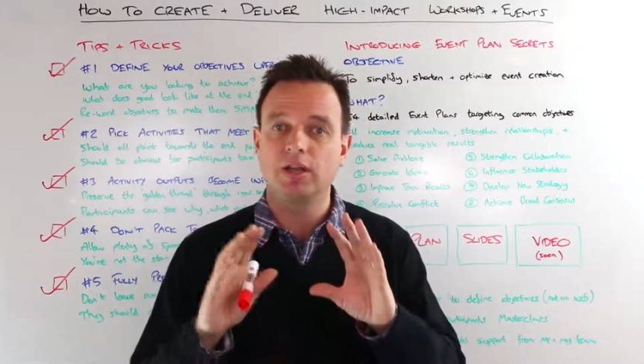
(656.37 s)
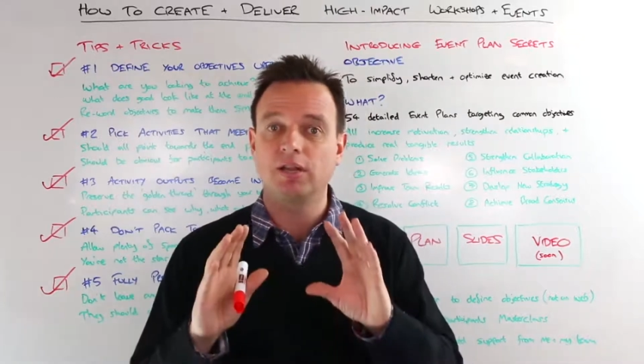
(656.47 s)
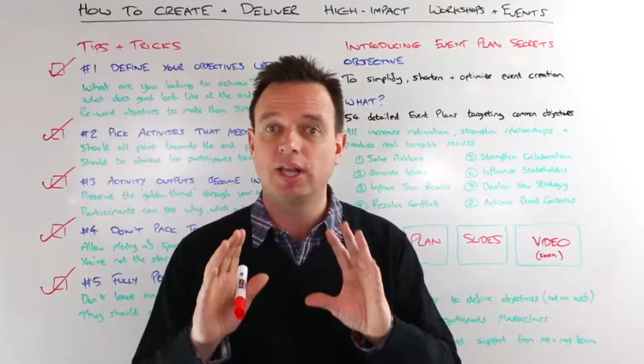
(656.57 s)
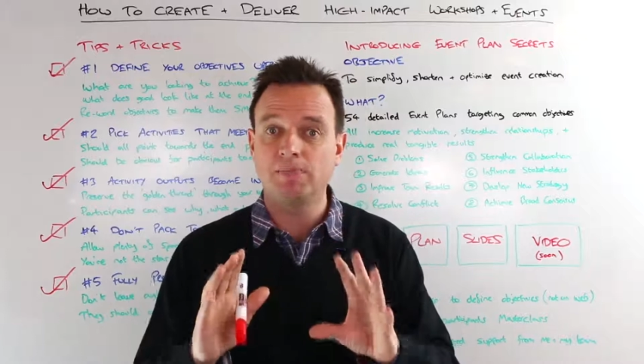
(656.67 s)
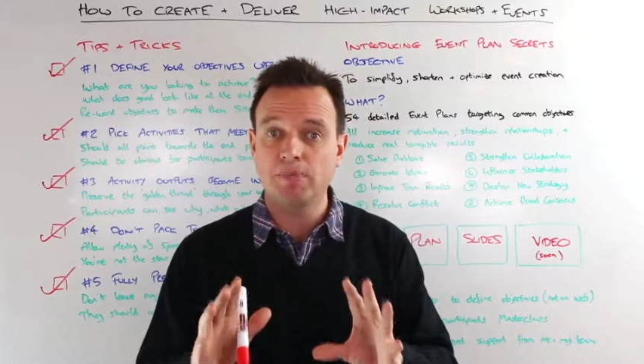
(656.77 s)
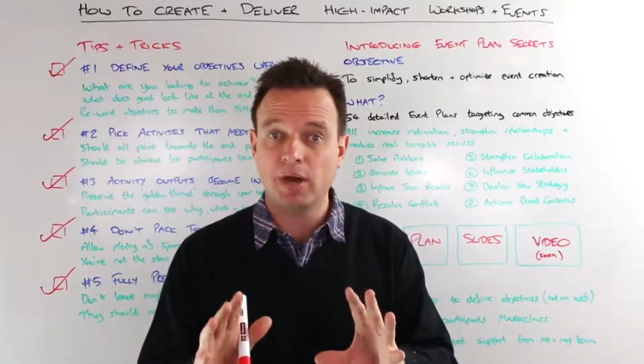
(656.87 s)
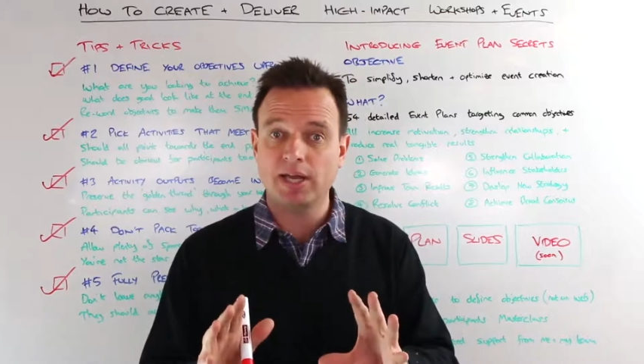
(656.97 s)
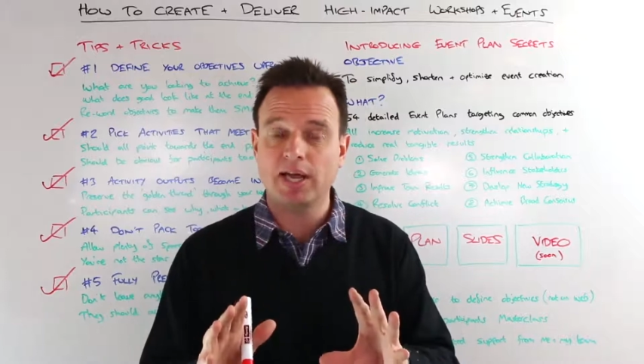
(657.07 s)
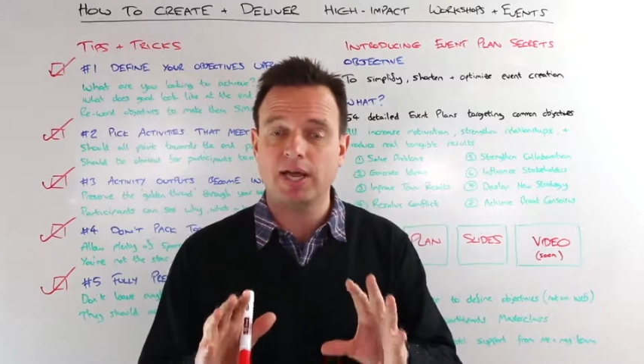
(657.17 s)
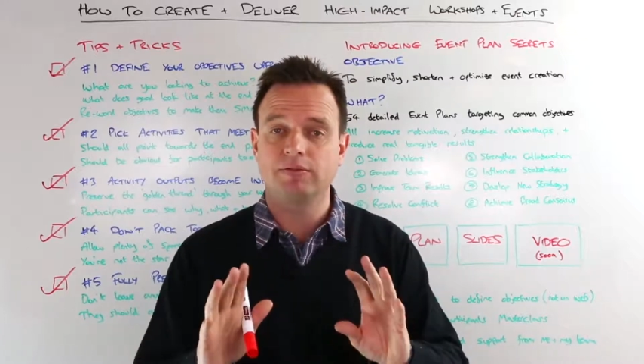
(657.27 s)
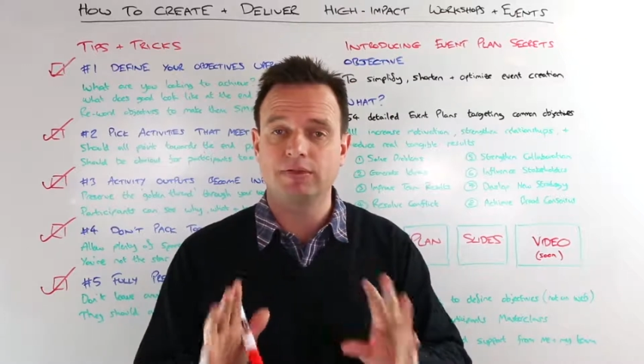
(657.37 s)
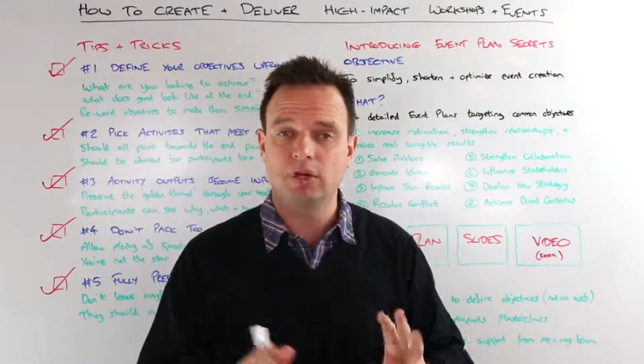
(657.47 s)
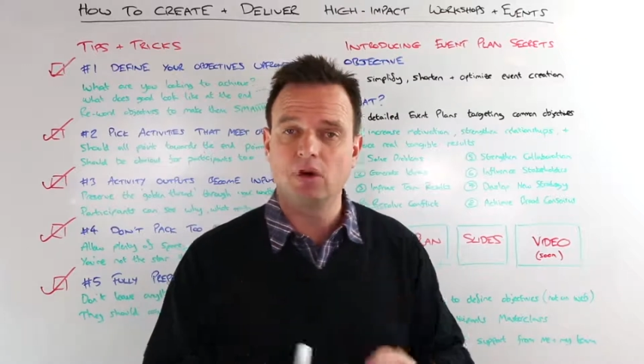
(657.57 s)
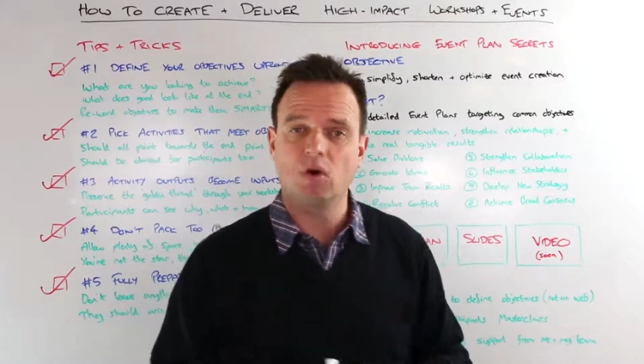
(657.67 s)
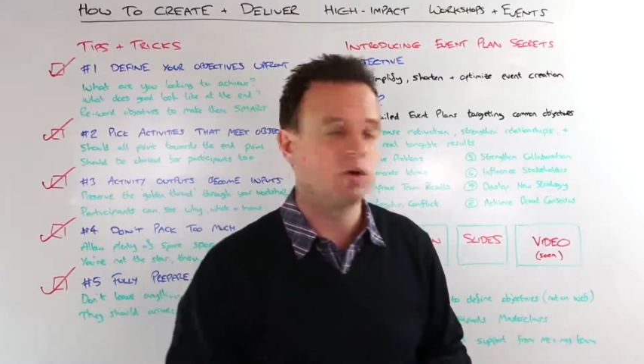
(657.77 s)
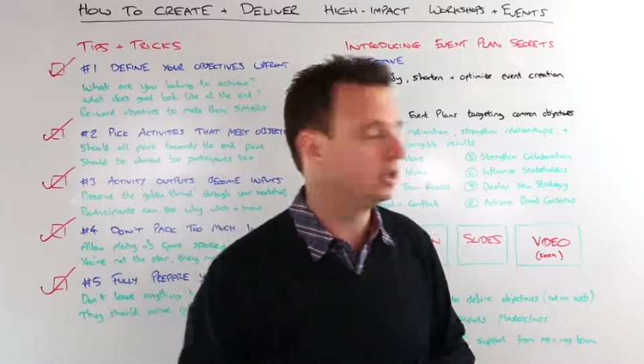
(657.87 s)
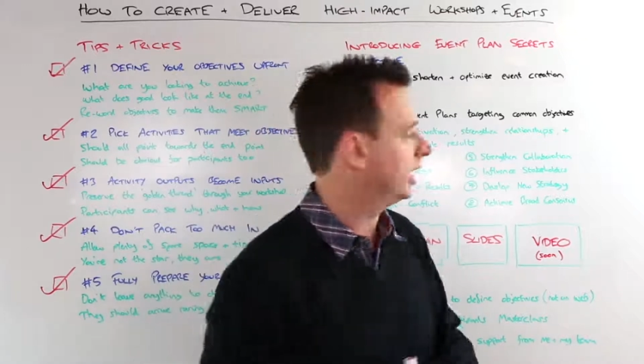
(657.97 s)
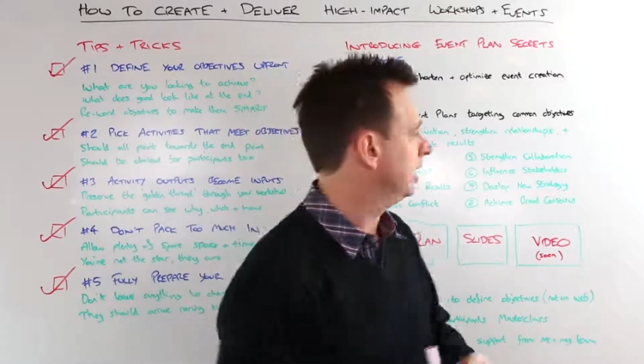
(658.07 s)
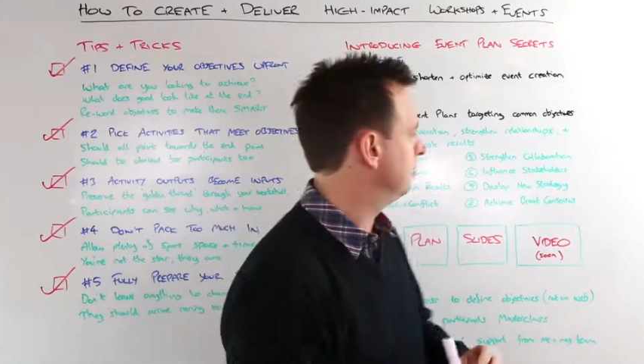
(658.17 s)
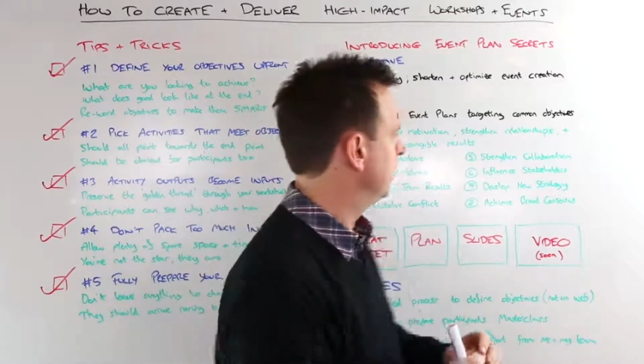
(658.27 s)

than they might have on a daily